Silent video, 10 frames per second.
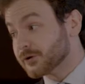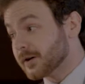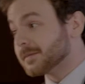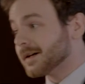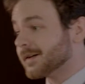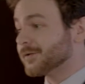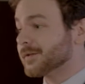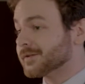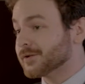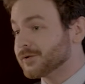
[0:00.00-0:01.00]
John Monash
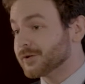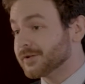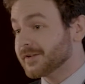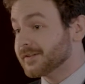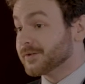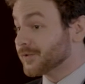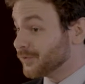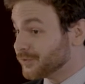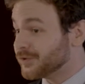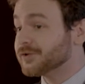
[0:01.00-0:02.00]
Foundation can send us
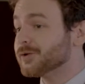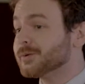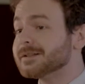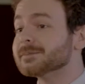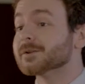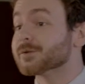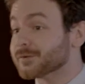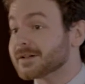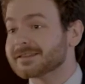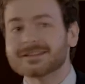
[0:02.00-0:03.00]
digital emails
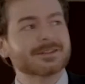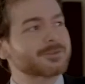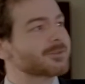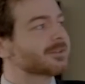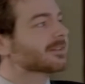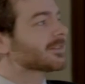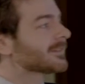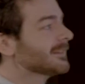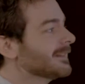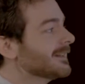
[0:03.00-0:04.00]
via the internet.
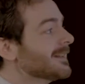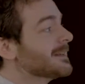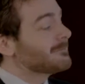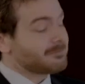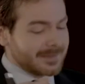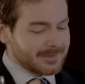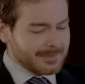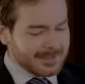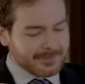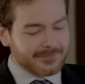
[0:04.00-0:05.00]

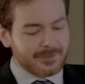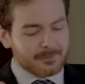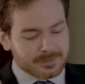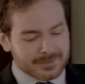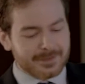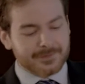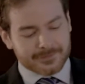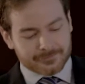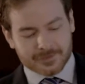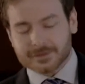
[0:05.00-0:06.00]
Mathematics plays
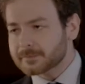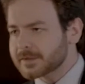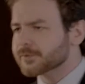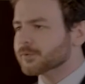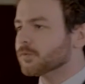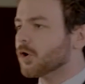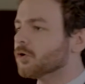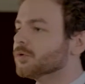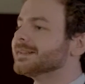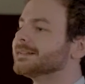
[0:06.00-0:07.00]
a fundamental
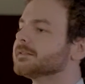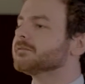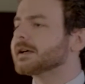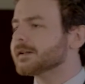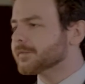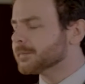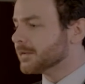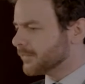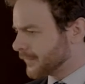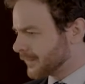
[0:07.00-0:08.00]
role in the advancement
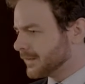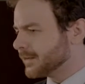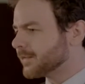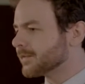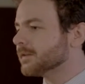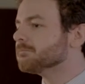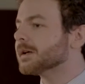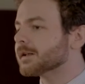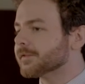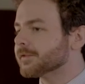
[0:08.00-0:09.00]
of science and
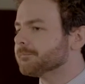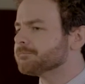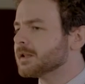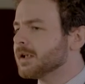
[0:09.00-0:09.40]
medicine,